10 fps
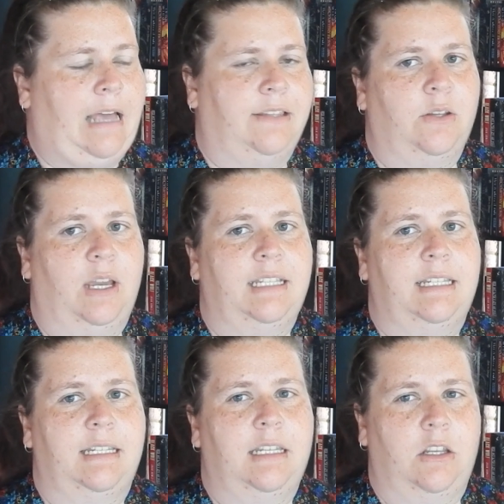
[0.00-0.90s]
So I
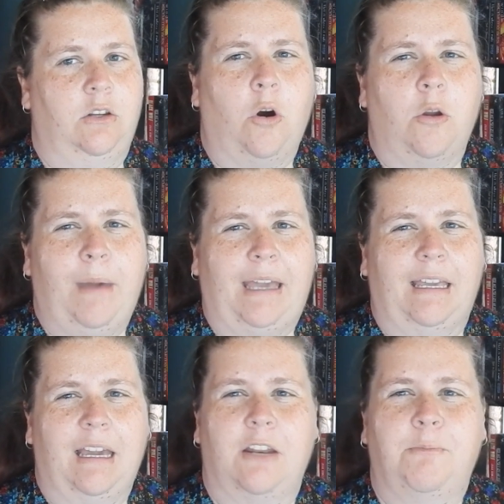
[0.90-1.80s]
did go back
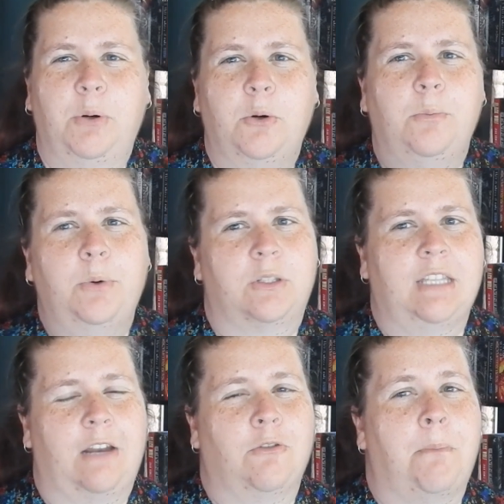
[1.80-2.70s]
and kind of pull books
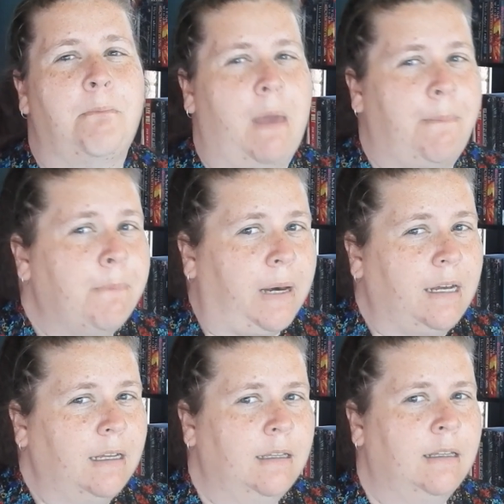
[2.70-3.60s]
I
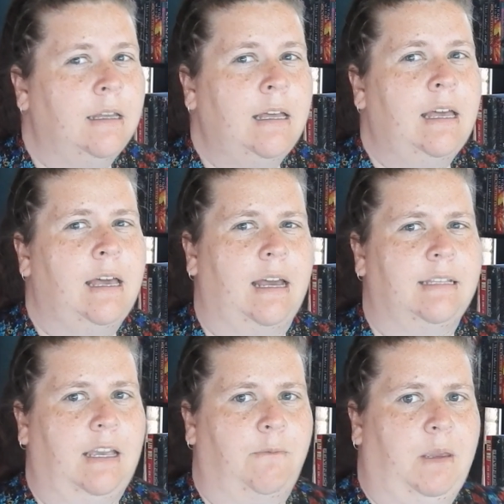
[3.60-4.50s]
remember
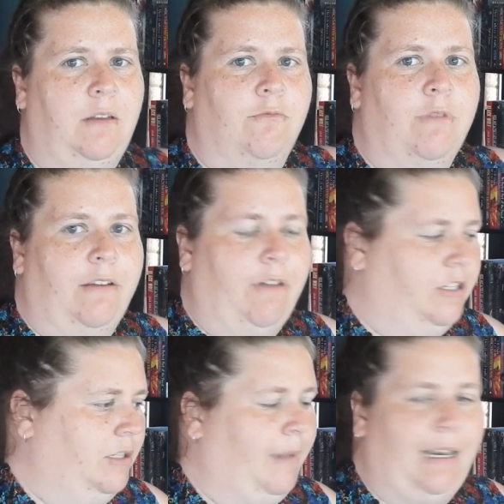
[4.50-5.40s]
as I've been
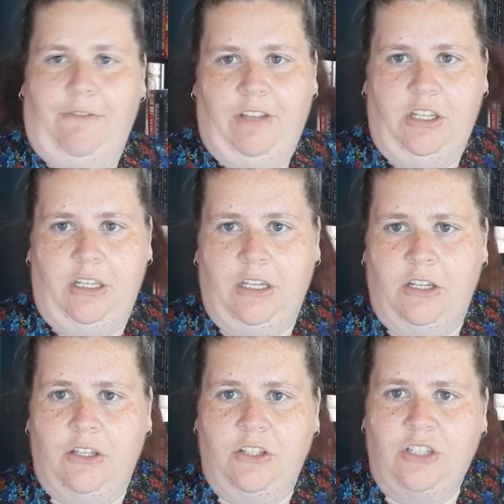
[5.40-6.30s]
rearranging my lovely
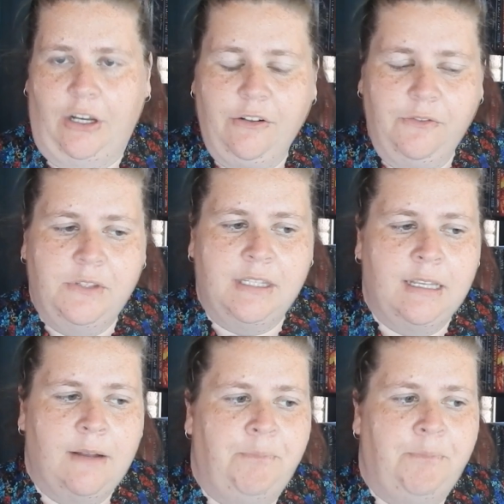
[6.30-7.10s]
shelves.